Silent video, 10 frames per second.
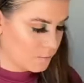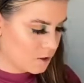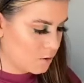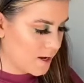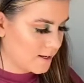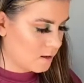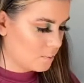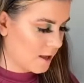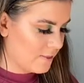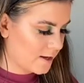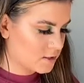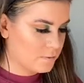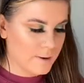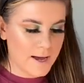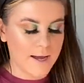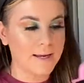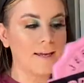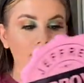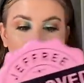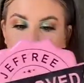going to go ahead and apply that to my
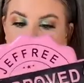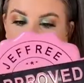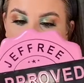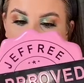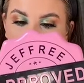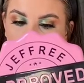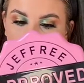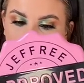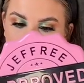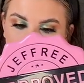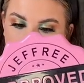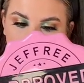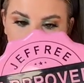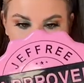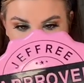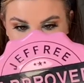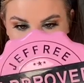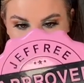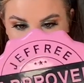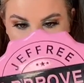lip
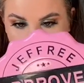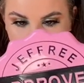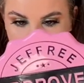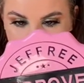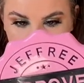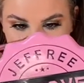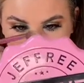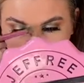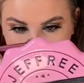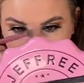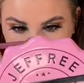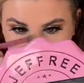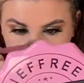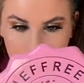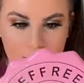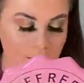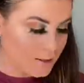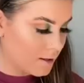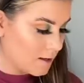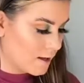and my nose,
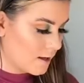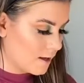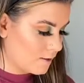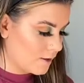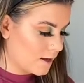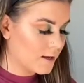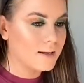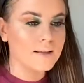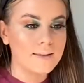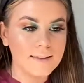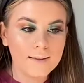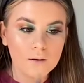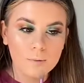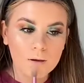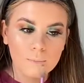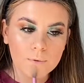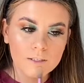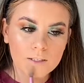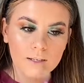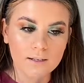and then a little bit on my
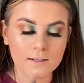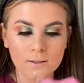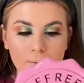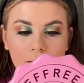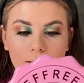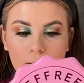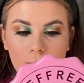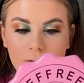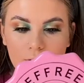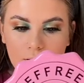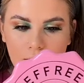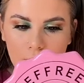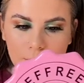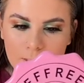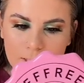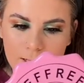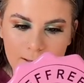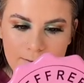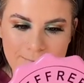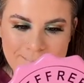chin. I do like a bit of a glow on my
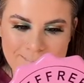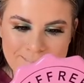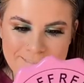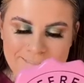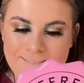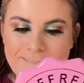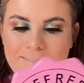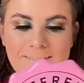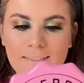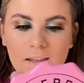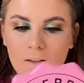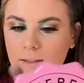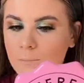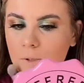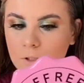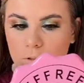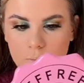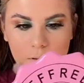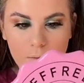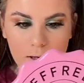chin. Not that much,
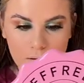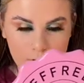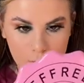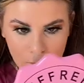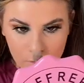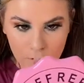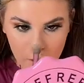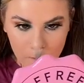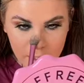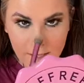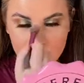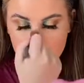but whatever, we'll roll with it.